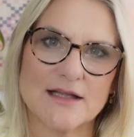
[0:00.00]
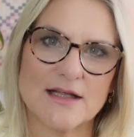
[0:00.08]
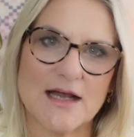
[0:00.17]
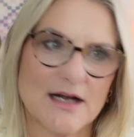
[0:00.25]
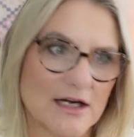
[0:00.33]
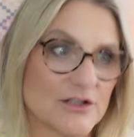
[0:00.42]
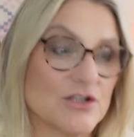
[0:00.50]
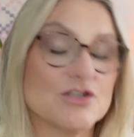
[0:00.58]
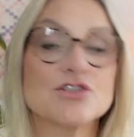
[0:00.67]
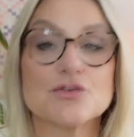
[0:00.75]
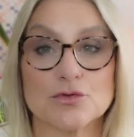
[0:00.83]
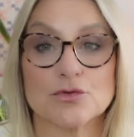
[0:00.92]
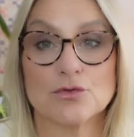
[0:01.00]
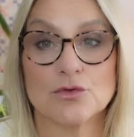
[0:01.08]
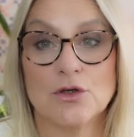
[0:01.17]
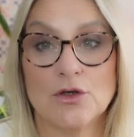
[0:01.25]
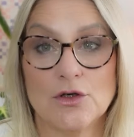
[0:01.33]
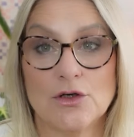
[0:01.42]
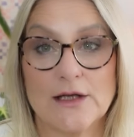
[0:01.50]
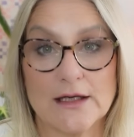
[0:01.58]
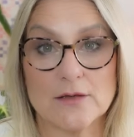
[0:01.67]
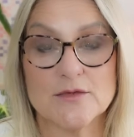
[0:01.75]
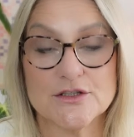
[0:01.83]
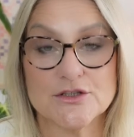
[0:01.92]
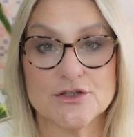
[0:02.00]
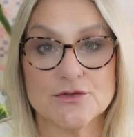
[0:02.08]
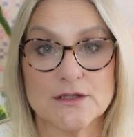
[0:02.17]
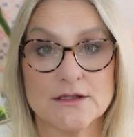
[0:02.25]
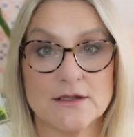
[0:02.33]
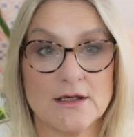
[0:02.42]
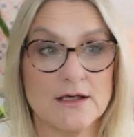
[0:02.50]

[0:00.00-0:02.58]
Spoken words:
an unusual element to it,